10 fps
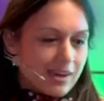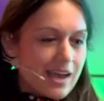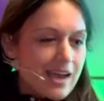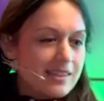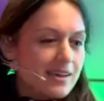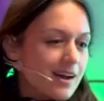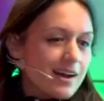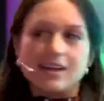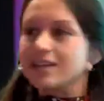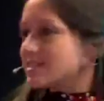and
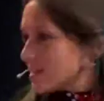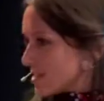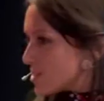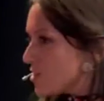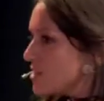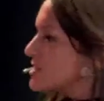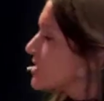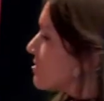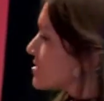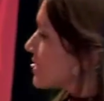I like telling stories,
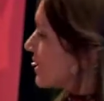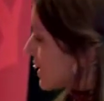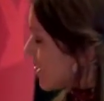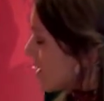so I was like,